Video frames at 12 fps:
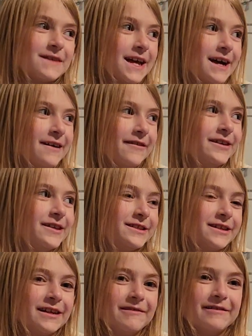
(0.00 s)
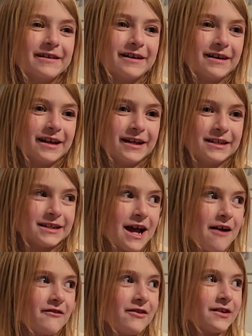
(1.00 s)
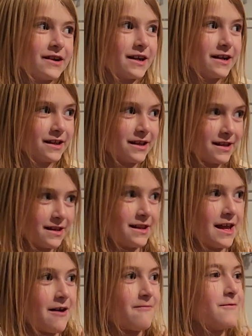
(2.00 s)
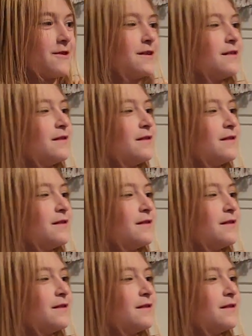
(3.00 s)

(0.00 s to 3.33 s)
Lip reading: I want to show you what each calendar is. That one?